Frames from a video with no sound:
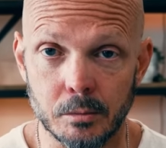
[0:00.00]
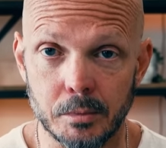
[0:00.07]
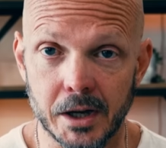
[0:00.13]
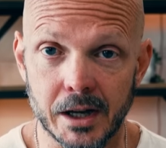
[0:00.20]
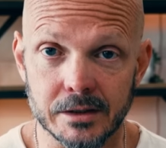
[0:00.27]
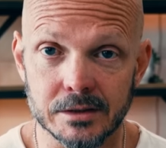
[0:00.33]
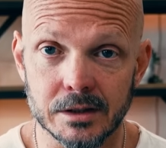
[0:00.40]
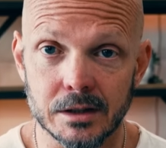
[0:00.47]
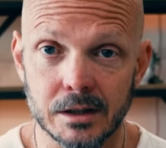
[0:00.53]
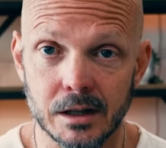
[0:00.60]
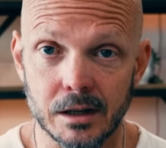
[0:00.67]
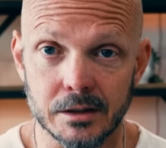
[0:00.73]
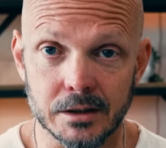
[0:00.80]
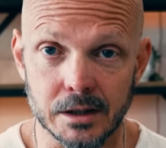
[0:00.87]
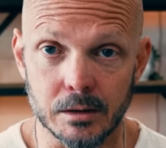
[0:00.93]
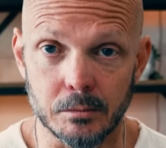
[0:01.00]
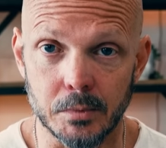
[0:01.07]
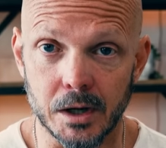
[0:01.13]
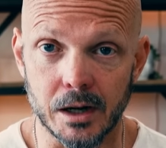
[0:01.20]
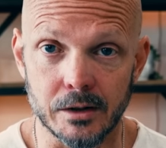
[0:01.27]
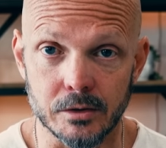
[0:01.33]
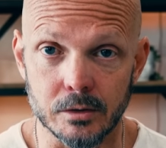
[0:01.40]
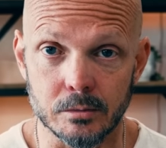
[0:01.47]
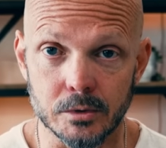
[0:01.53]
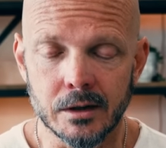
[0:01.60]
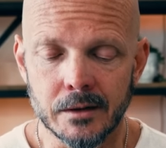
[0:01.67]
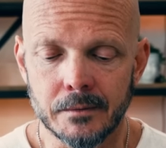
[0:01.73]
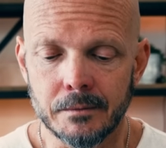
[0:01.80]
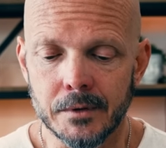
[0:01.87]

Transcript: best content possible.